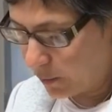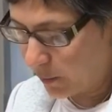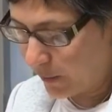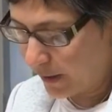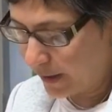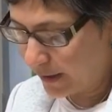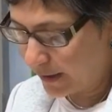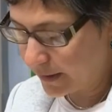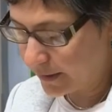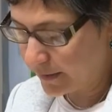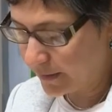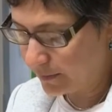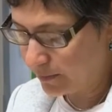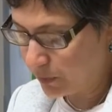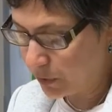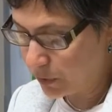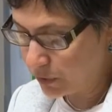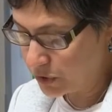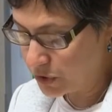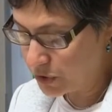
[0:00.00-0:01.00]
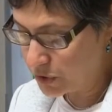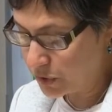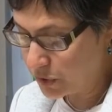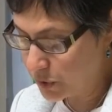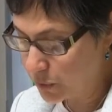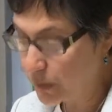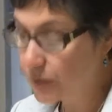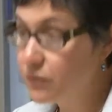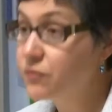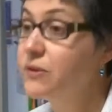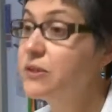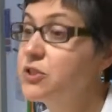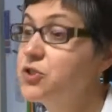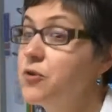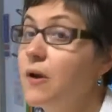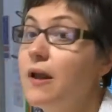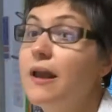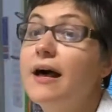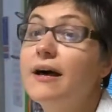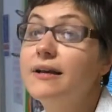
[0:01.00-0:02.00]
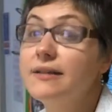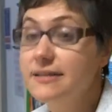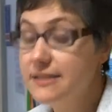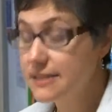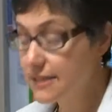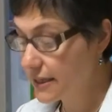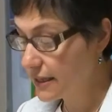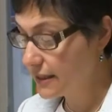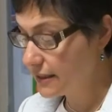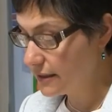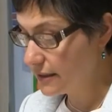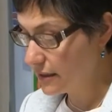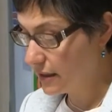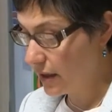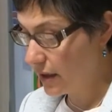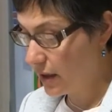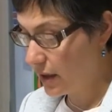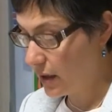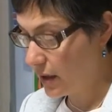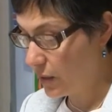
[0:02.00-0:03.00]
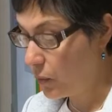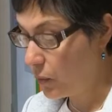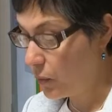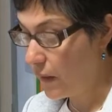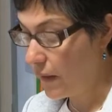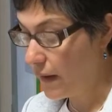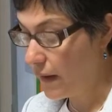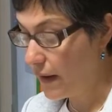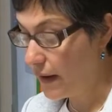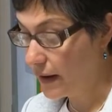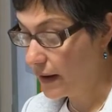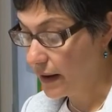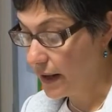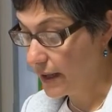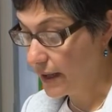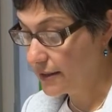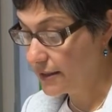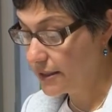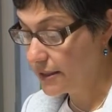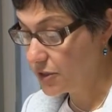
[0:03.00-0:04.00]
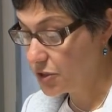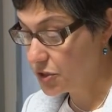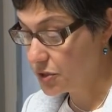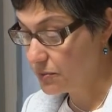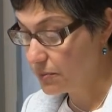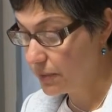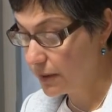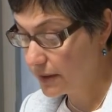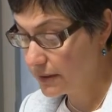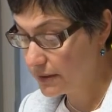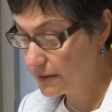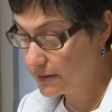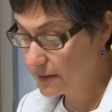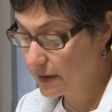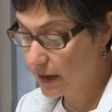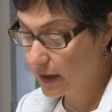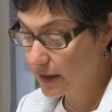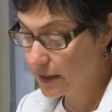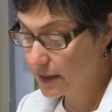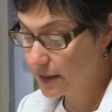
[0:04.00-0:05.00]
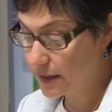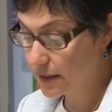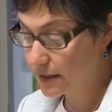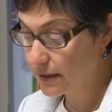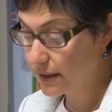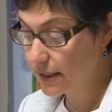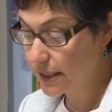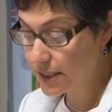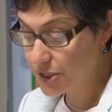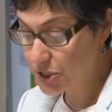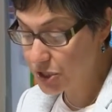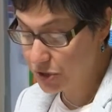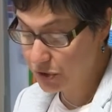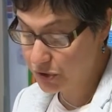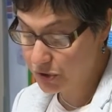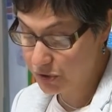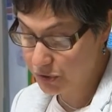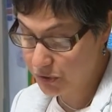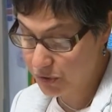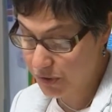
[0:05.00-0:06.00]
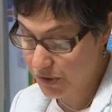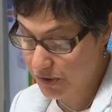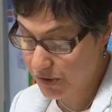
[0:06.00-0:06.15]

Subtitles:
were more to do with visualizing where a teaching by design can lead you to.